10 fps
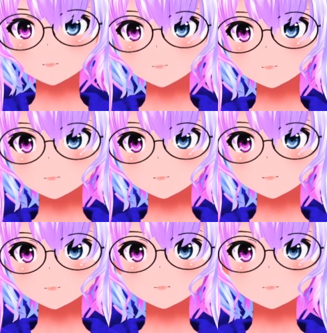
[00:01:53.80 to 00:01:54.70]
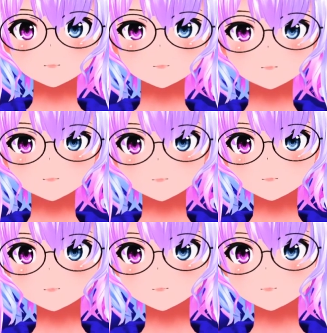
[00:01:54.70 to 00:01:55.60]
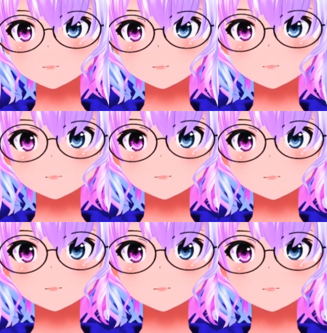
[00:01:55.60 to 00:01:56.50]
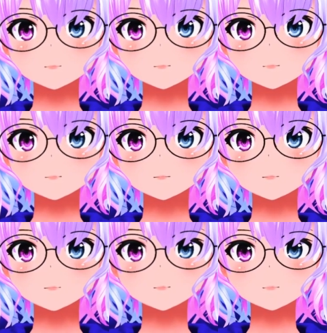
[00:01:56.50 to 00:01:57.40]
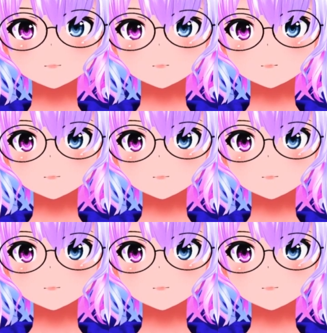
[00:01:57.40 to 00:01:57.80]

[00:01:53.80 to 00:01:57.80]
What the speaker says: Nothing is said.